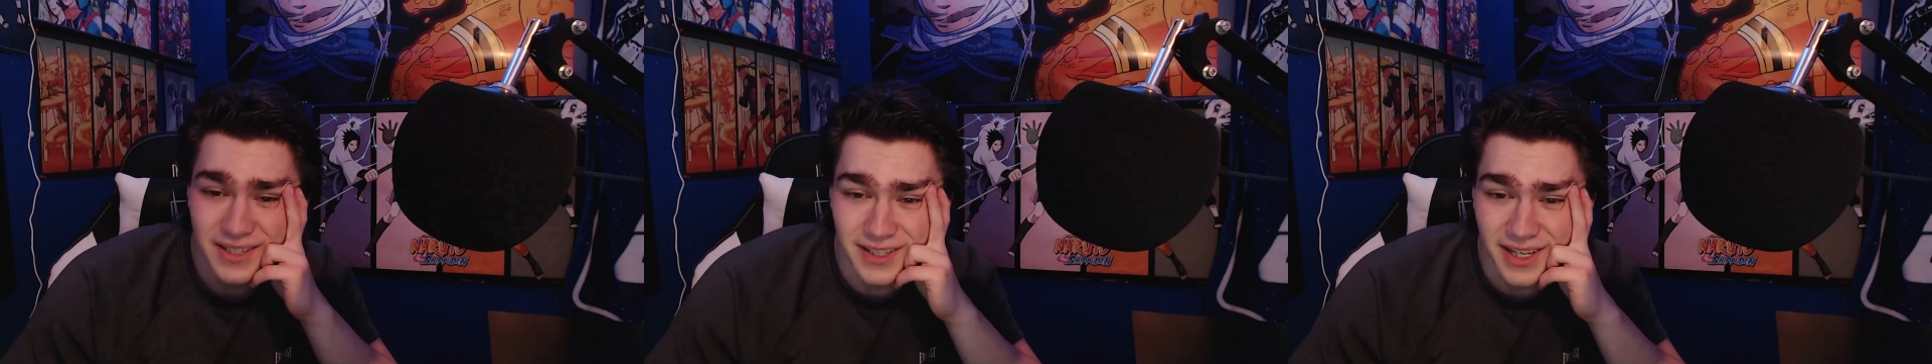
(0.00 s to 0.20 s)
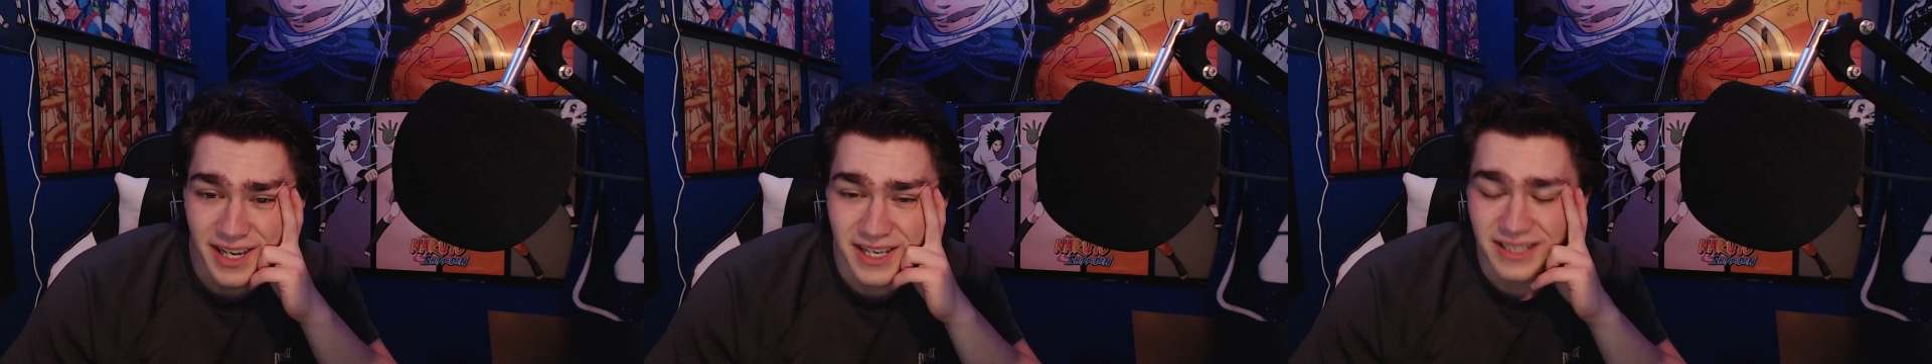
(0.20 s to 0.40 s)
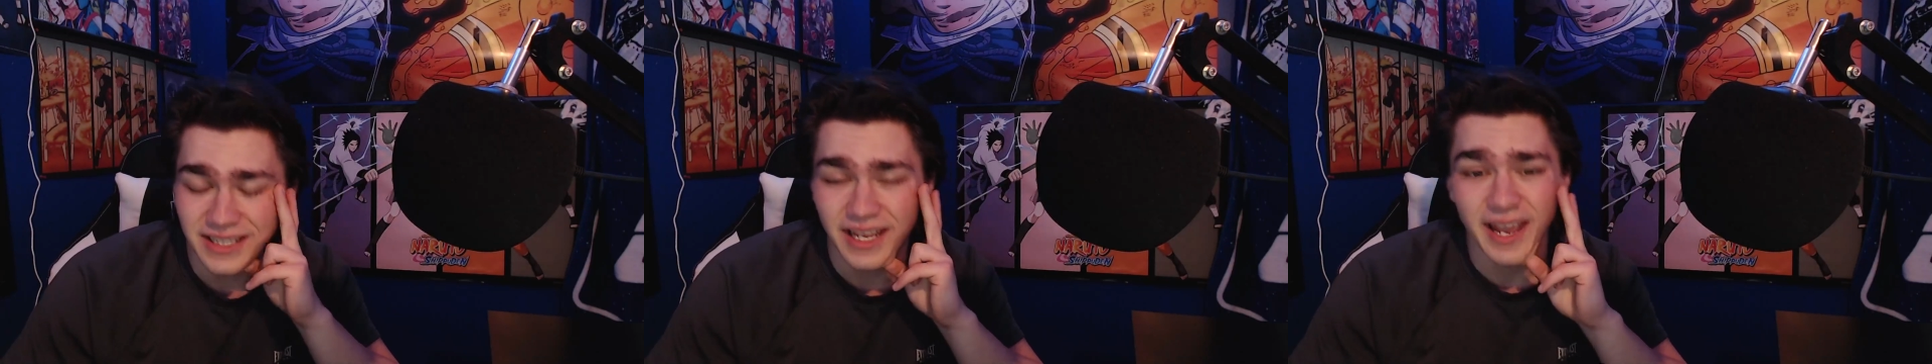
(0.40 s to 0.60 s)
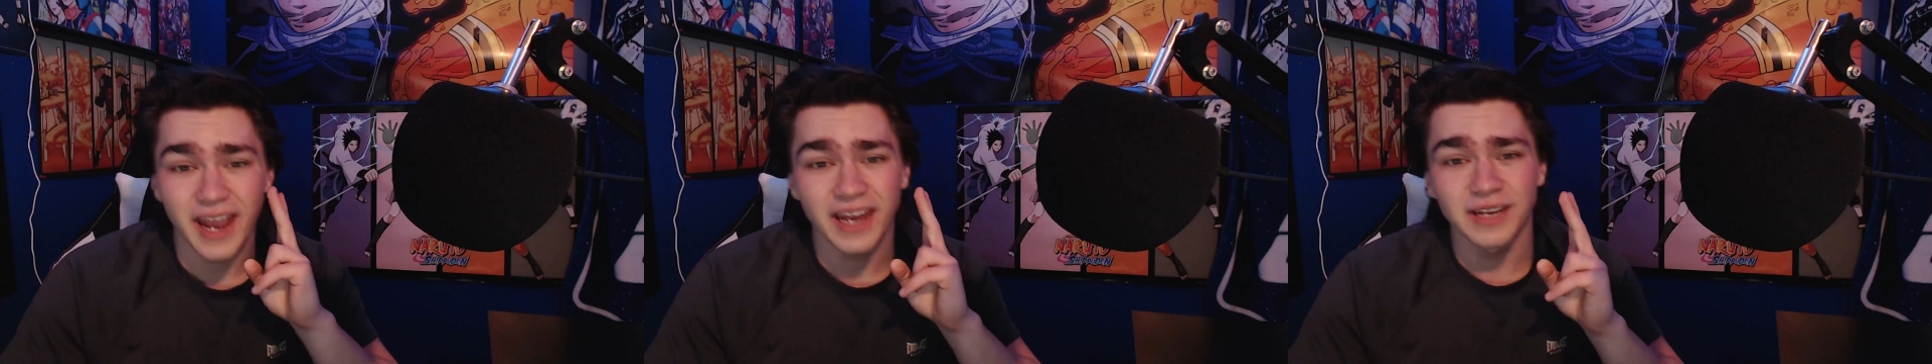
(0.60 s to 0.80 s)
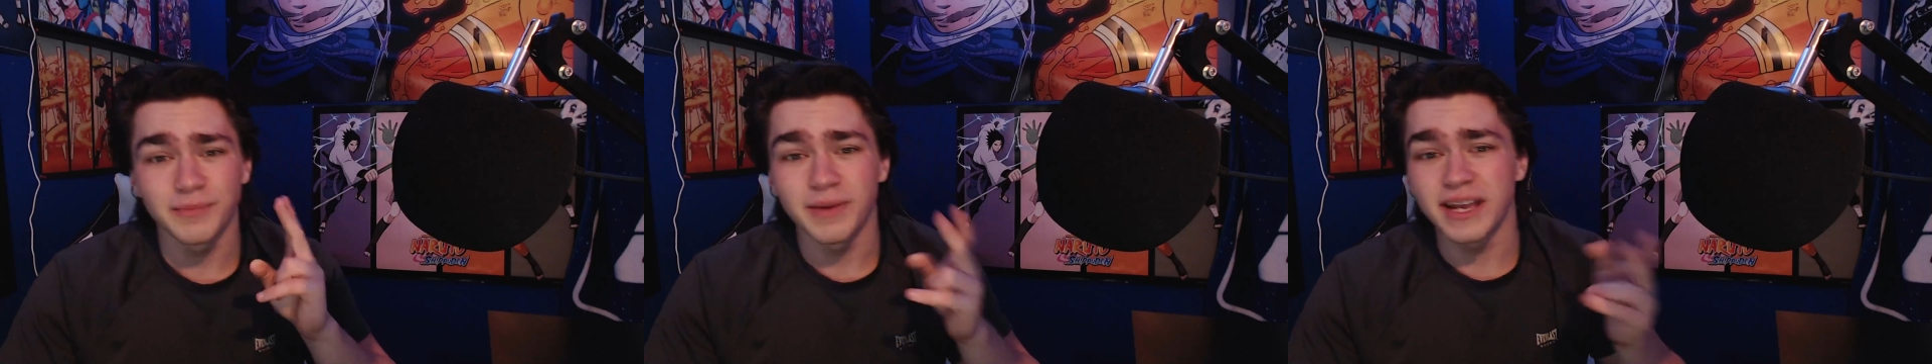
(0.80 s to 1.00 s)
and the
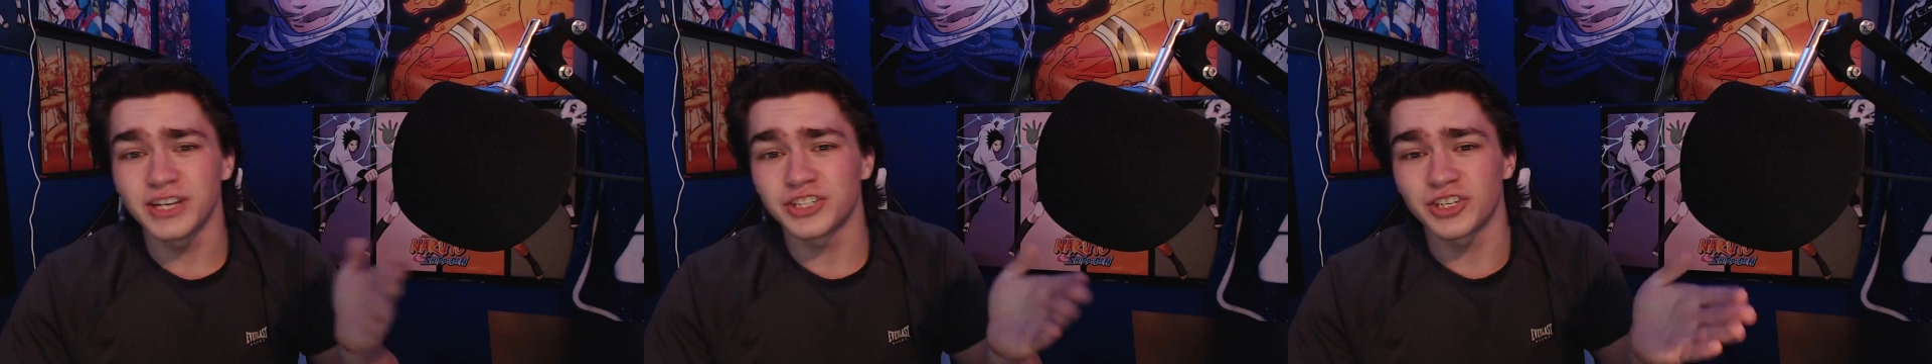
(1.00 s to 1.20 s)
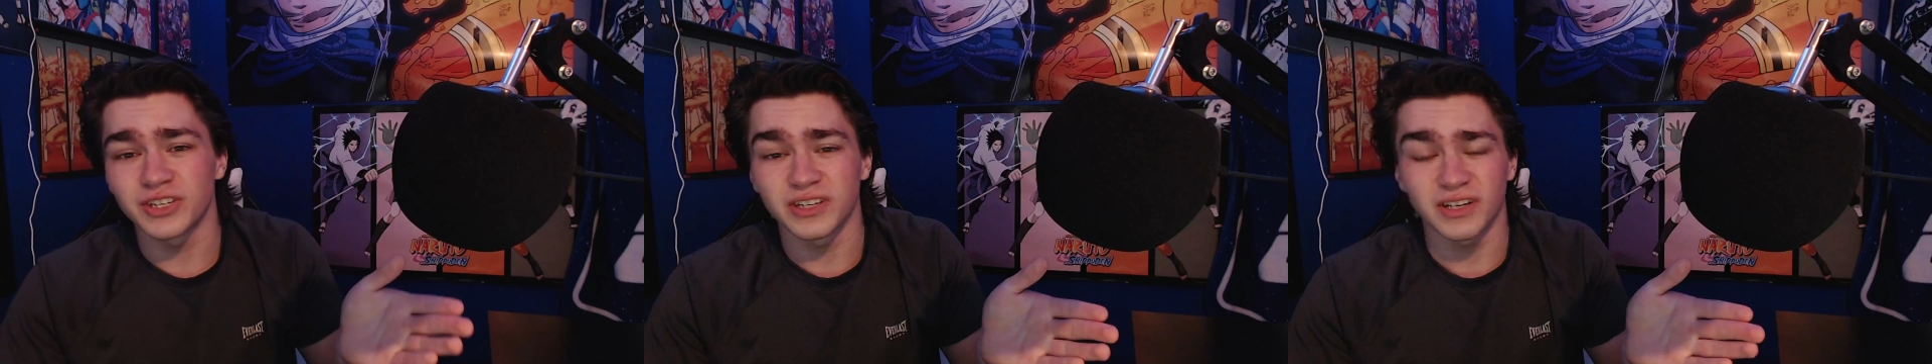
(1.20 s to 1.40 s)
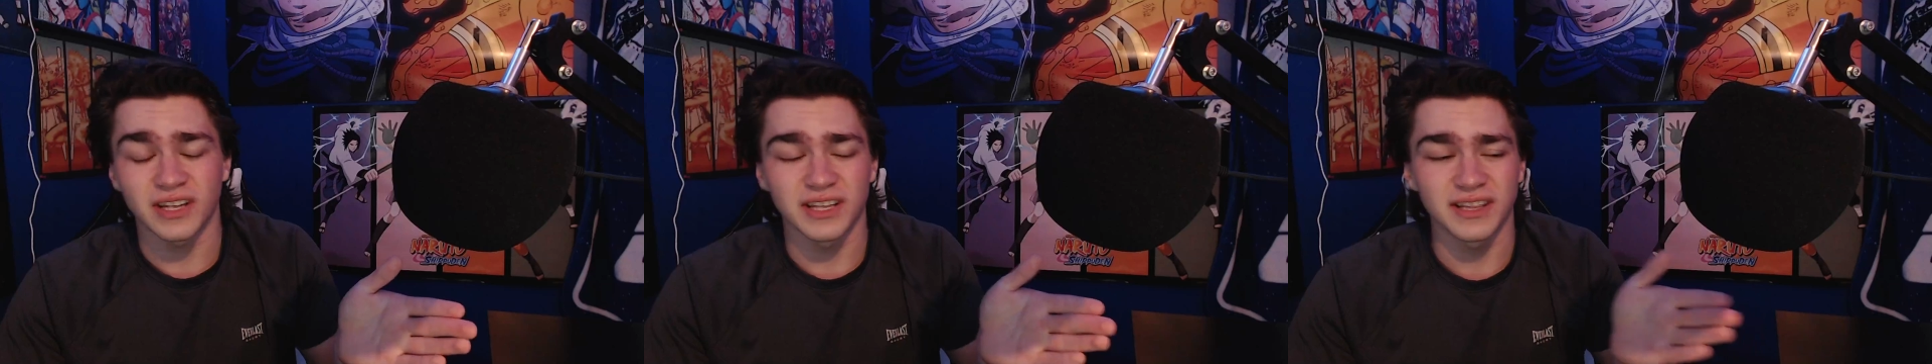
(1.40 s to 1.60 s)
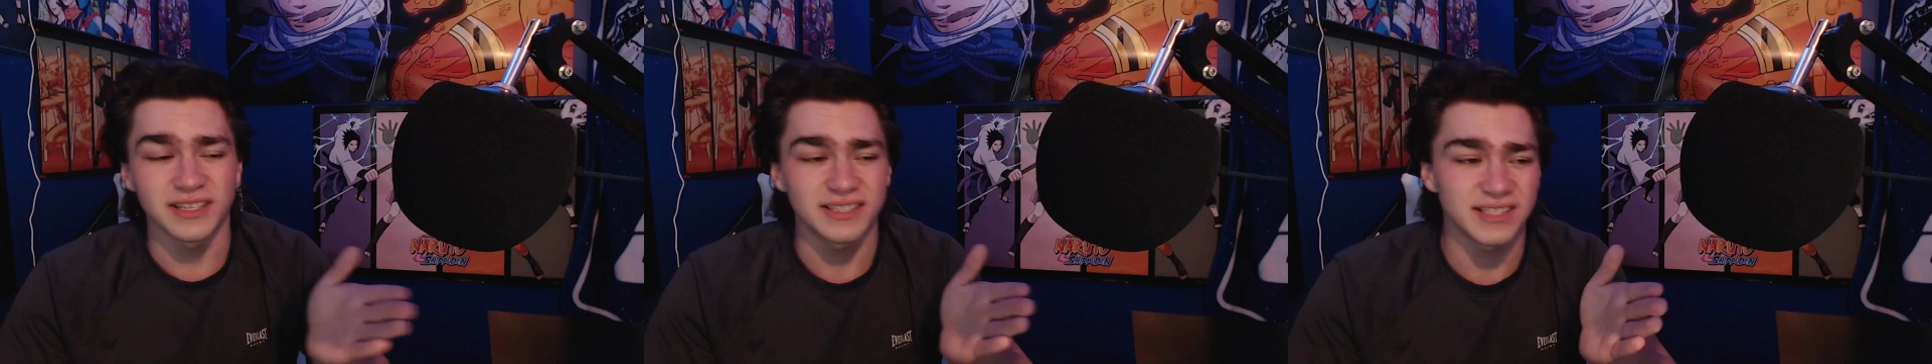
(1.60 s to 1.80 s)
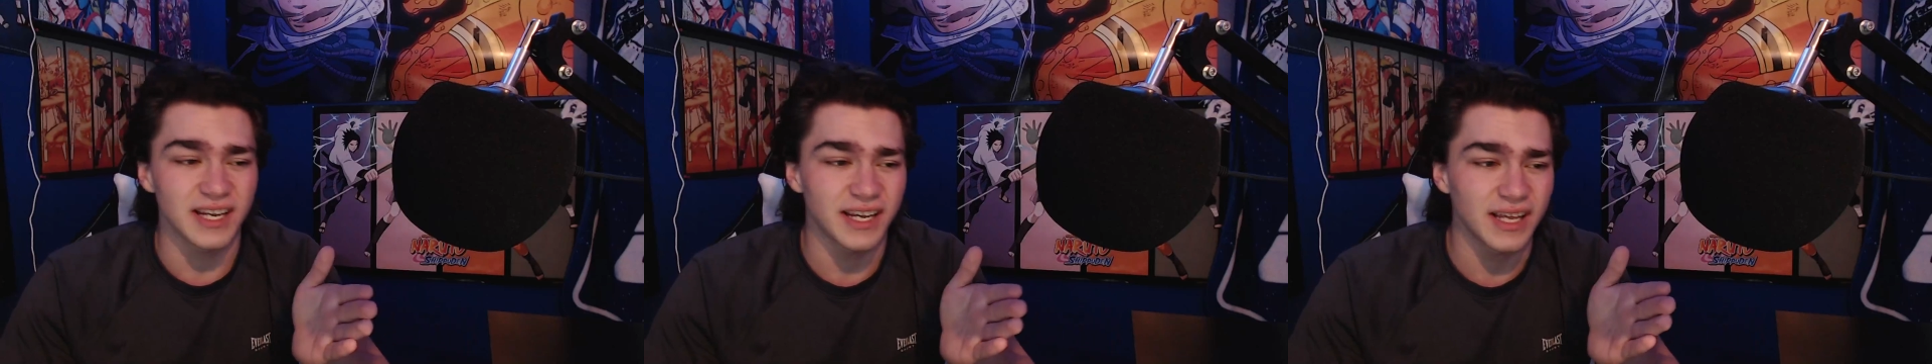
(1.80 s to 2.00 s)
animation in the
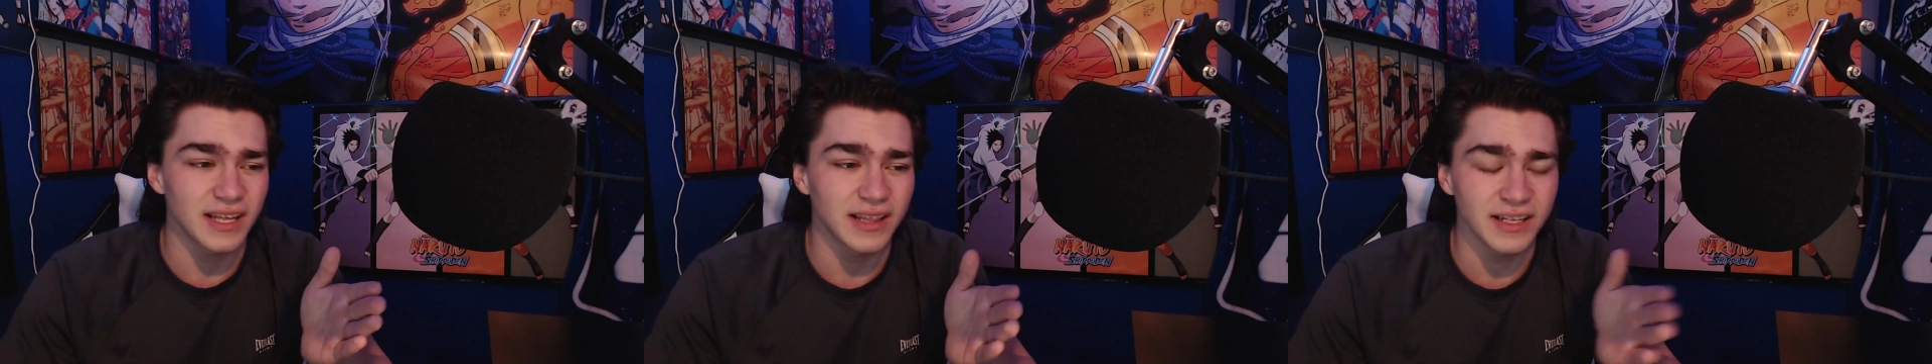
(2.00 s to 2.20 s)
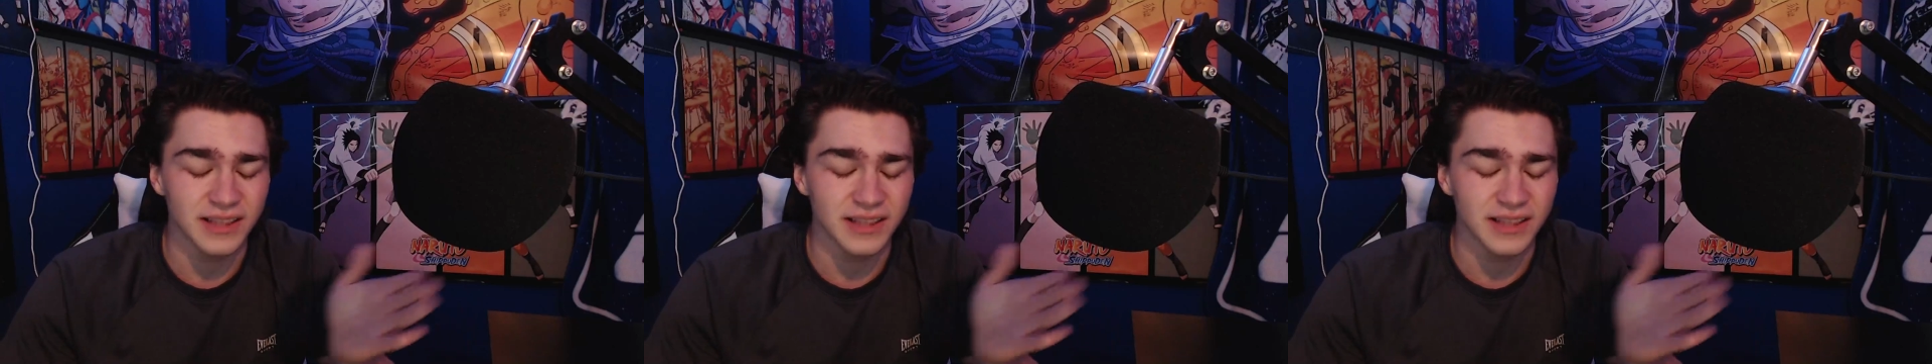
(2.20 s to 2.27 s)
second like the